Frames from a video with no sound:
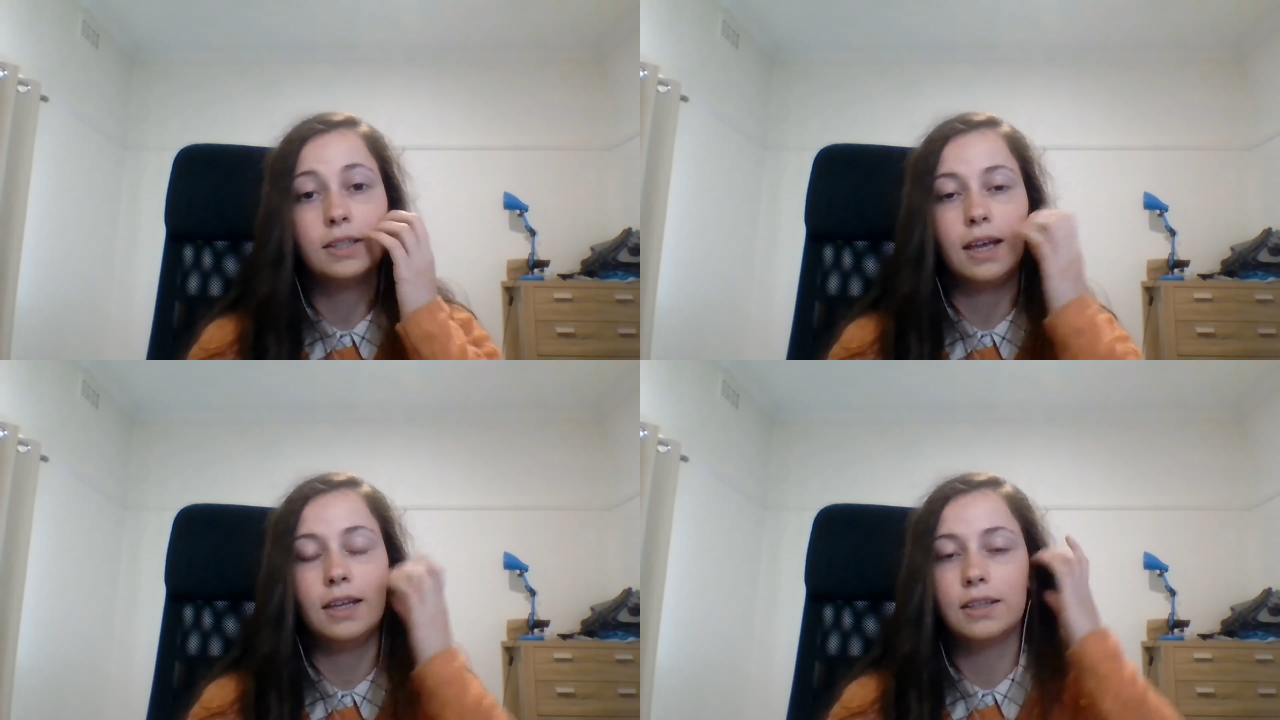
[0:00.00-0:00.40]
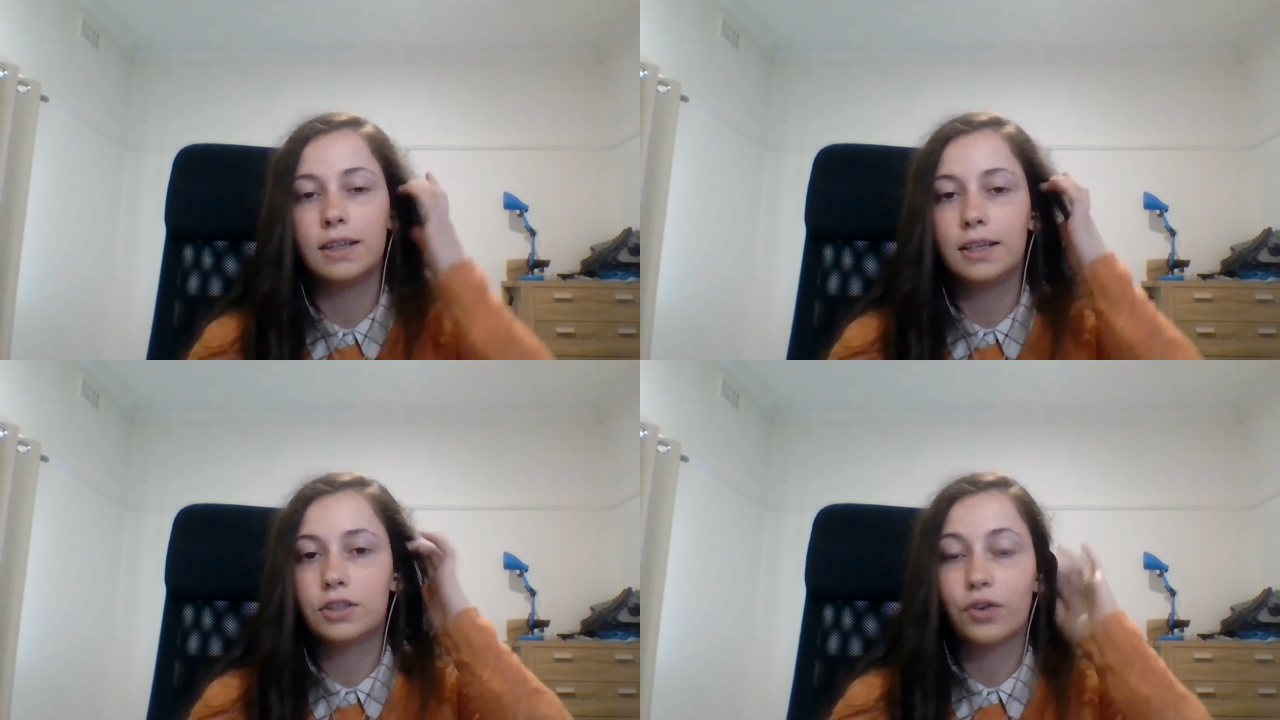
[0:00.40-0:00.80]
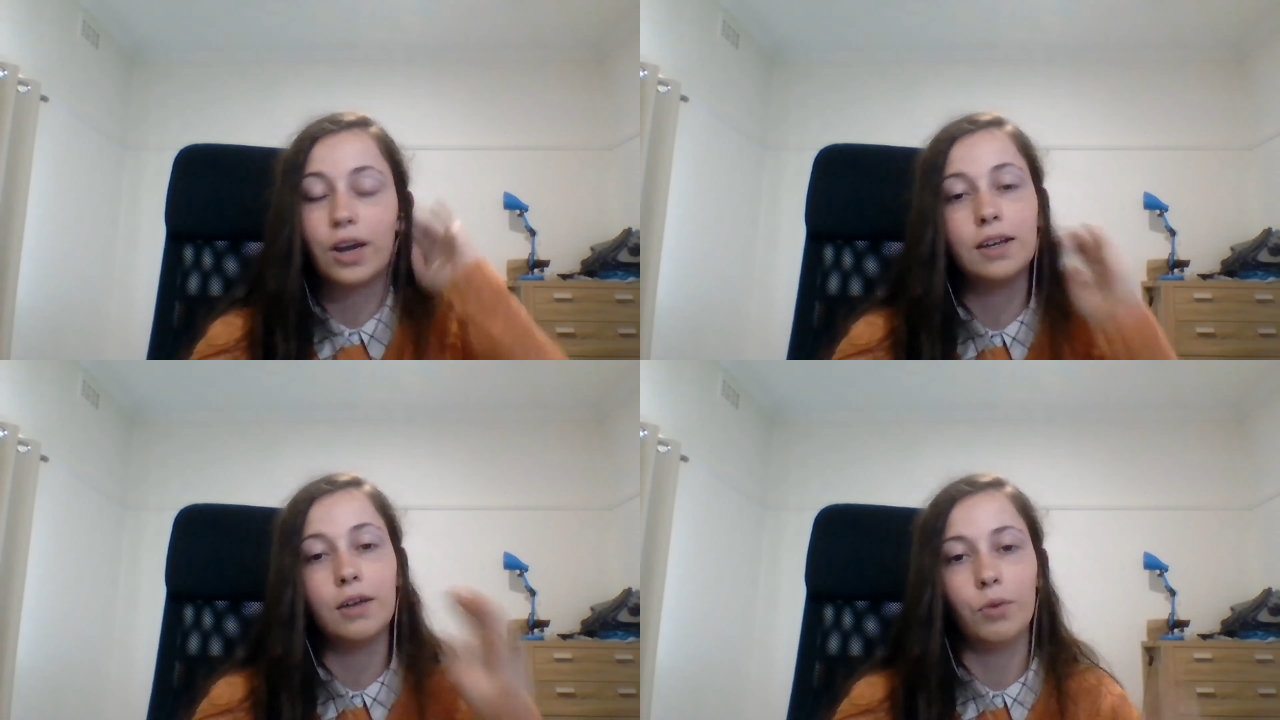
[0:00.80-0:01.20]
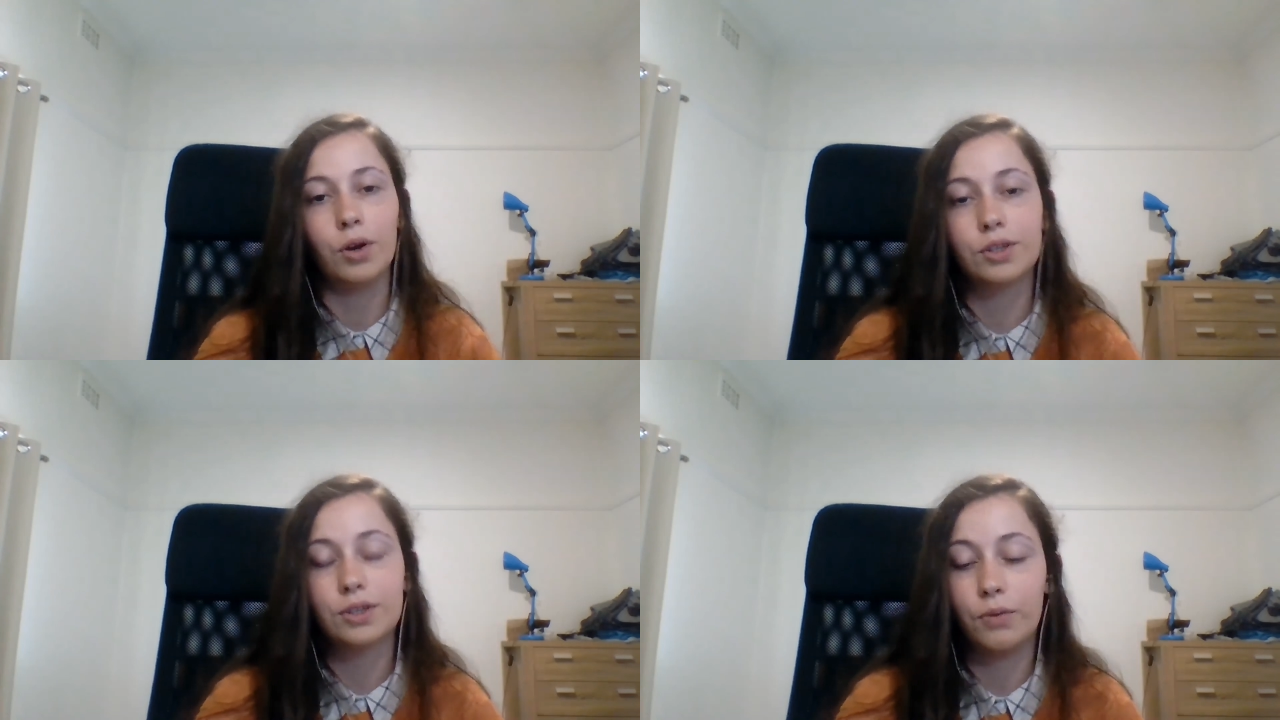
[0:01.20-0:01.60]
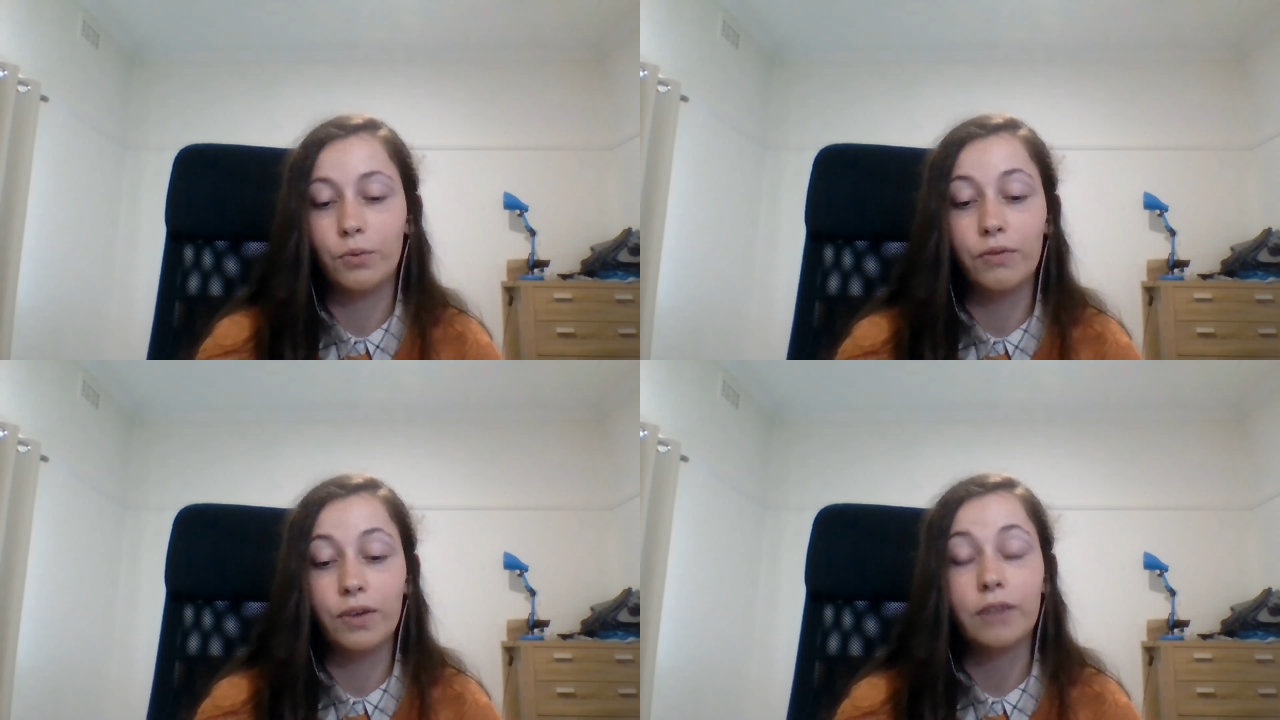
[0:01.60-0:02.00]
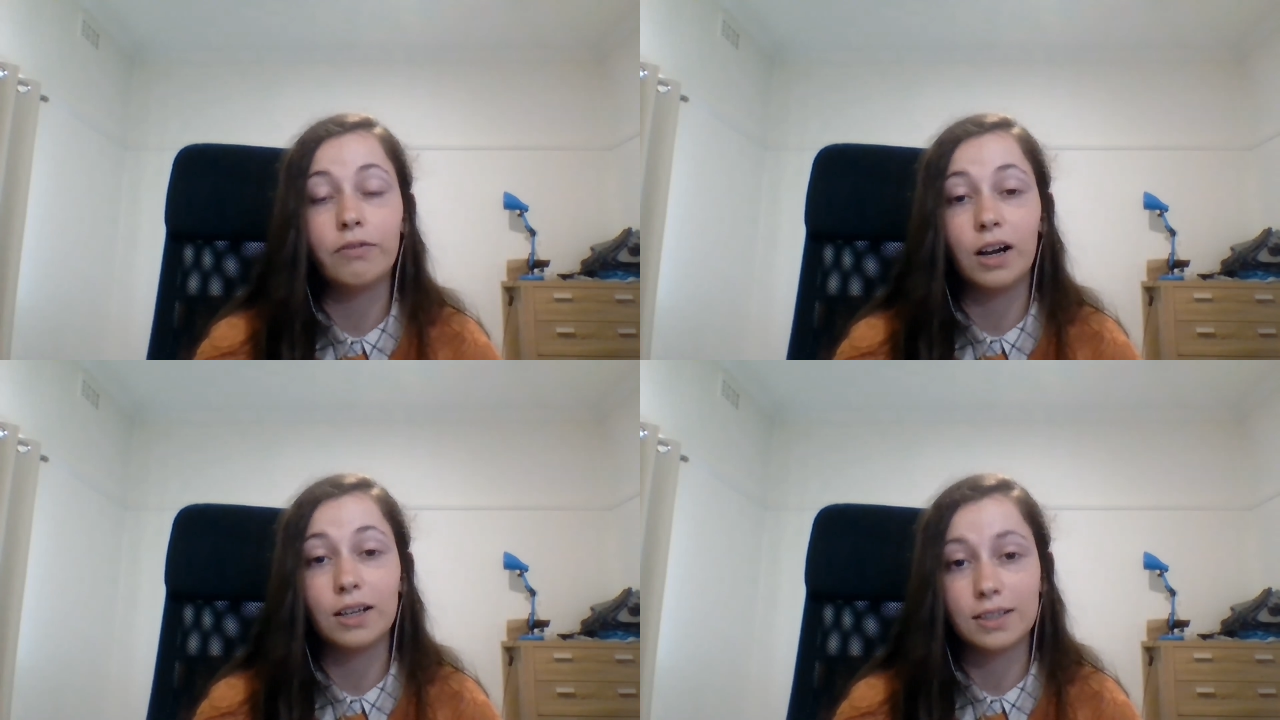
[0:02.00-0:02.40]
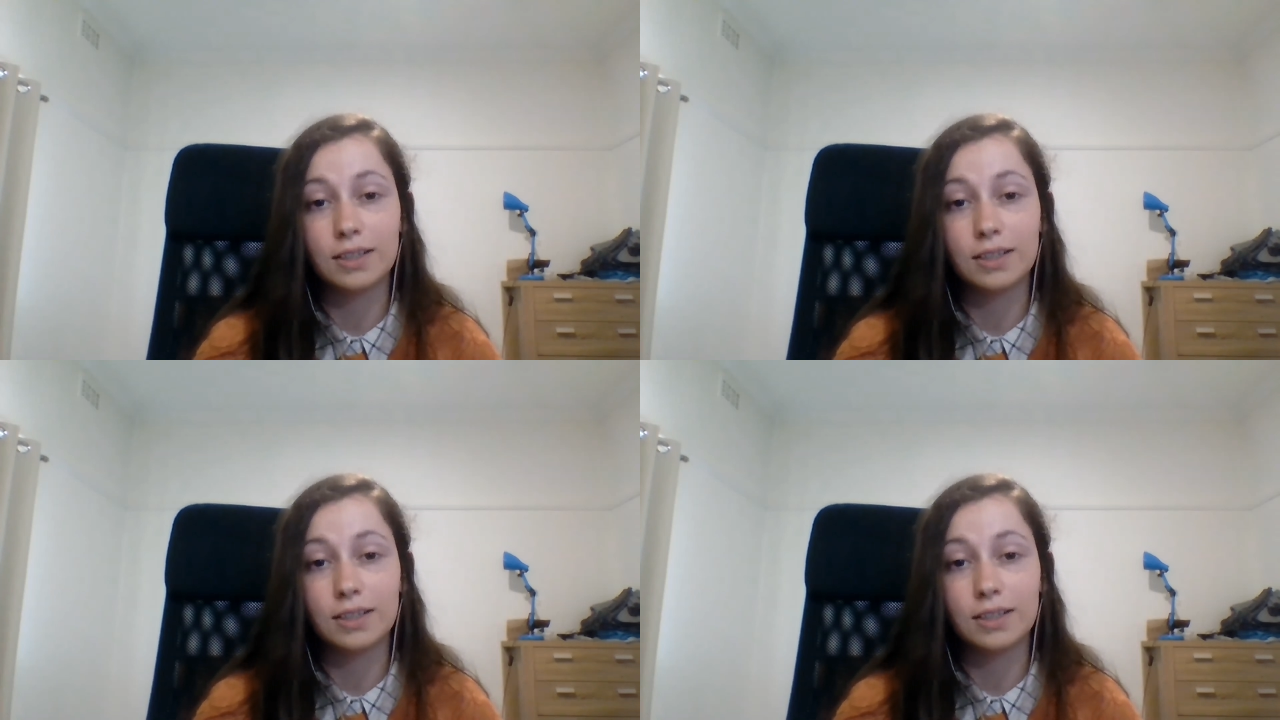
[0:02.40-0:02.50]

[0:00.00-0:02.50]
and these trade networks were very vast